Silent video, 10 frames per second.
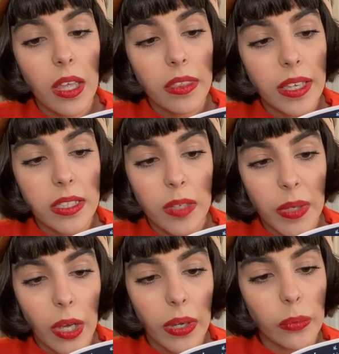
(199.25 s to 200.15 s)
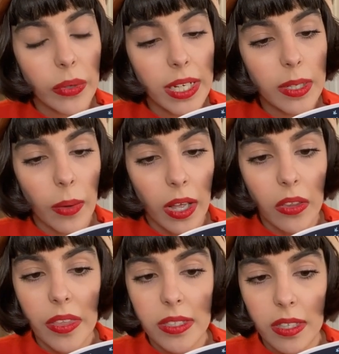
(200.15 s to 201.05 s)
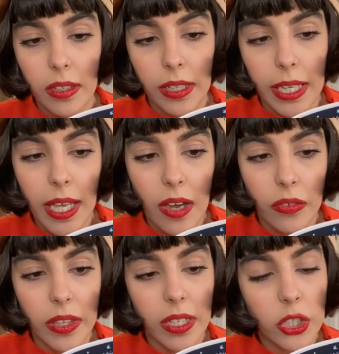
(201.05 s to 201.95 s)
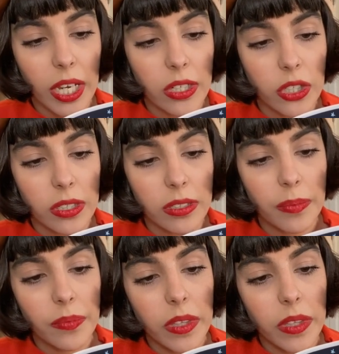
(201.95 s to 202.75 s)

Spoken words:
Things can be going really well, then suddenly everything changes.